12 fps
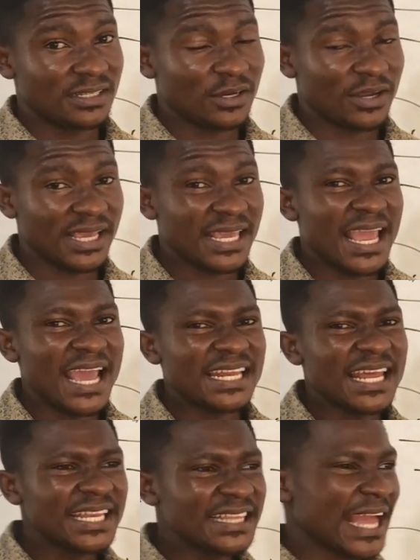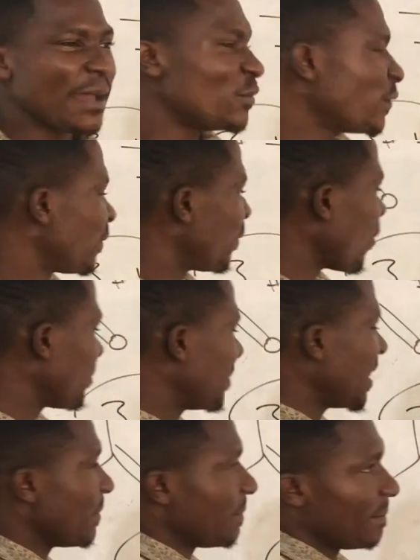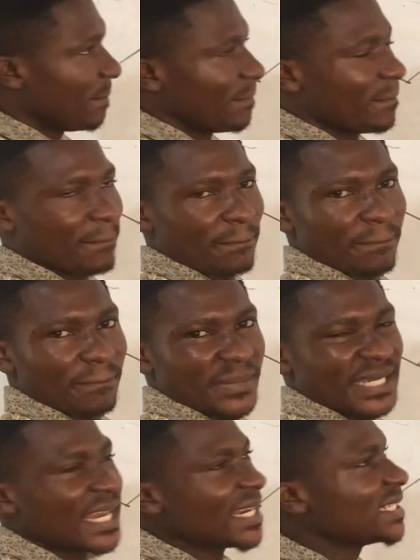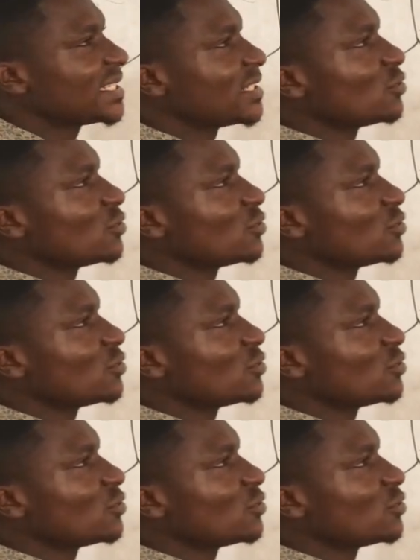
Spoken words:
Okay, and anytime you form them, in addition